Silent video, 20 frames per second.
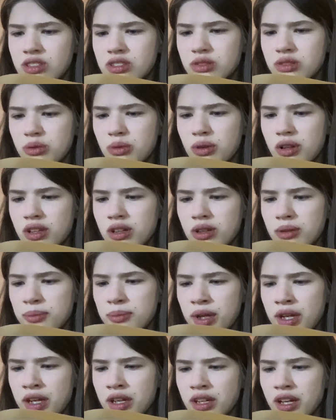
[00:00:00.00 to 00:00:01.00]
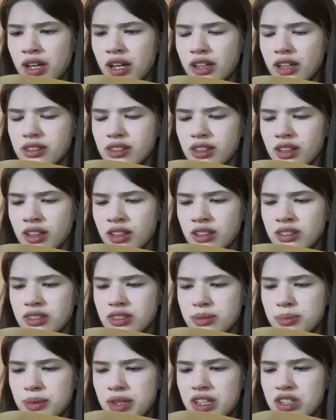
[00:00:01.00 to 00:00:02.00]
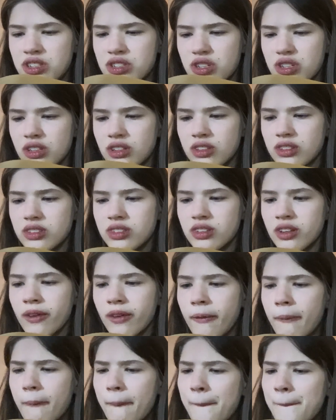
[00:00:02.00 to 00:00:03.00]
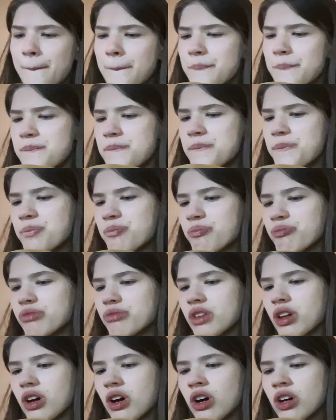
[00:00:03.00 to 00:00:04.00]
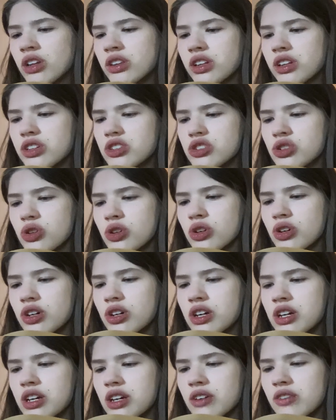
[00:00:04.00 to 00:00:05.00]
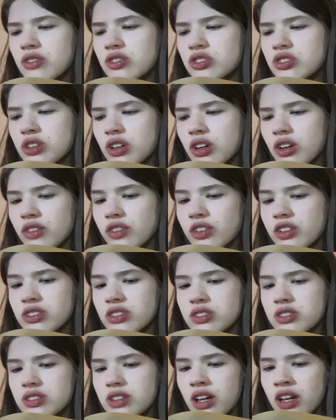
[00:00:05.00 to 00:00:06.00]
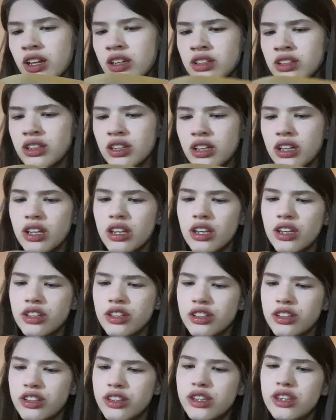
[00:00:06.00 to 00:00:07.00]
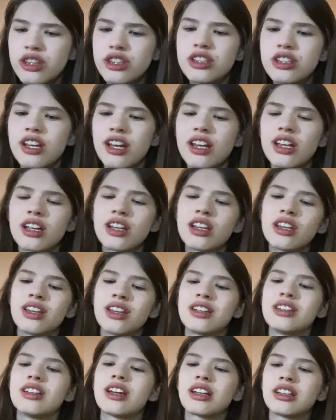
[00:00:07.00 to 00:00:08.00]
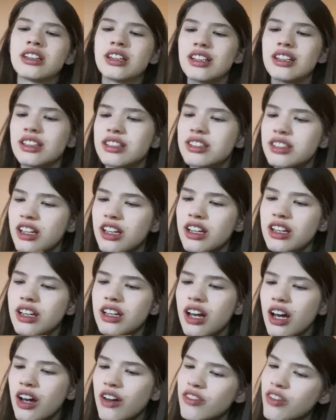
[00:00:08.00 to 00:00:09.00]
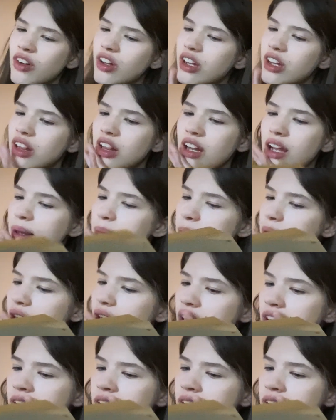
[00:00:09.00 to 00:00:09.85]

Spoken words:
Squealer made excellent speeches on the joy of service and the dignity of labor.